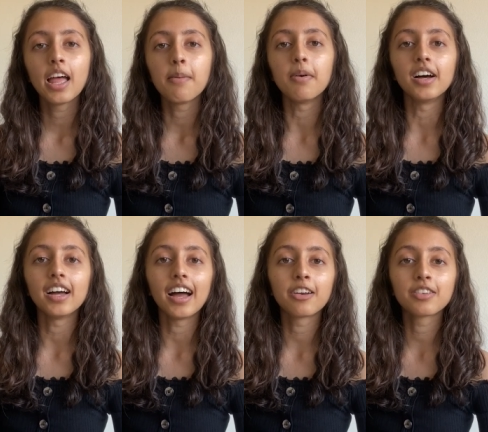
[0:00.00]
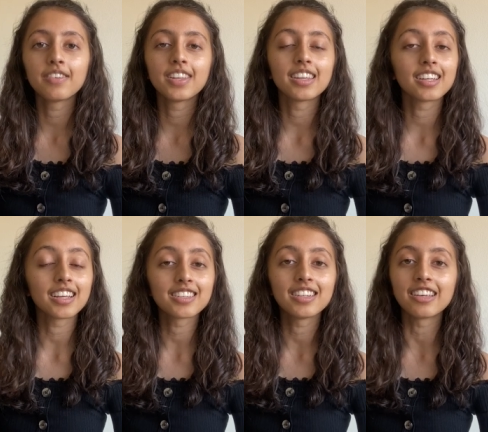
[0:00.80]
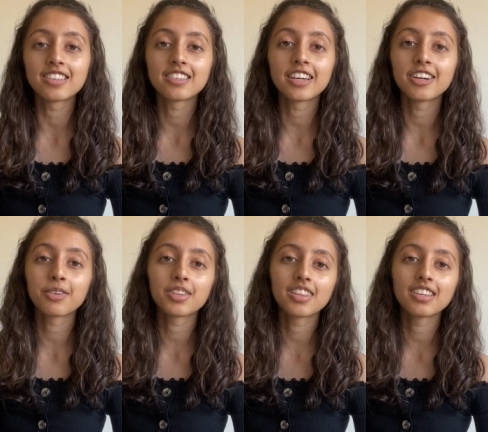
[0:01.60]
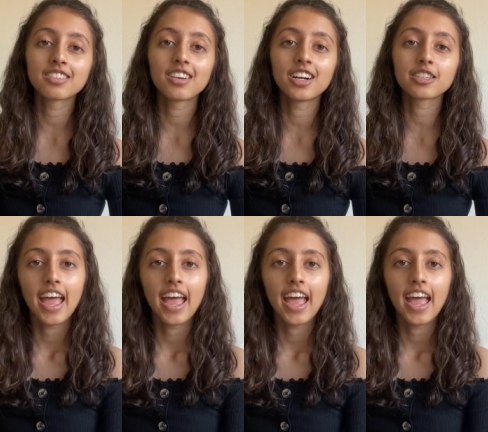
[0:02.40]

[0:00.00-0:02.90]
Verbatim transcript: But I don't even think that's necessary with these songs.